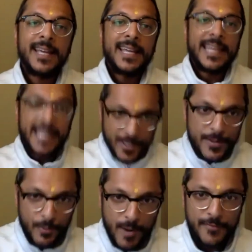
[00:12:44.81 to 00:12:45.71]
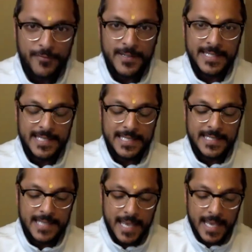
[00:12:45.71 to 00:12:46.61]
Here, the
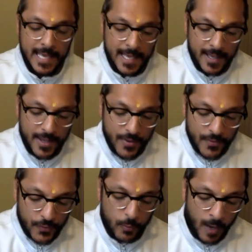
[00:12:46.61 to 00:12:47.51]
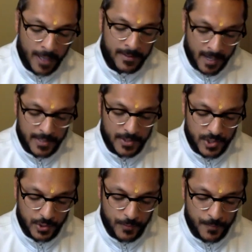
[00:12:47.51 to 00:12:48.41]
references for one not
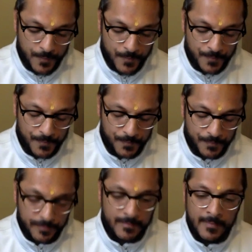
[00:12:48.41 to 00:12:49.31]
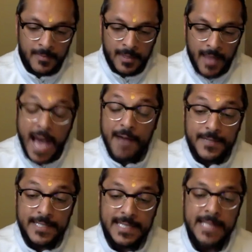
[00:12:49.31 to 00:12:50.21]
to have a
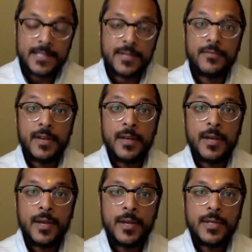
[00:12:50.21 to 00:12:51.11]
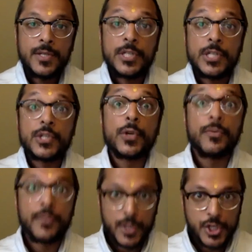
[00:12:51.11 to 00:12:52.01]
sense of
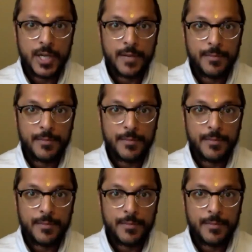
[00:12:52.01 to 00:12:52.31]
deservership.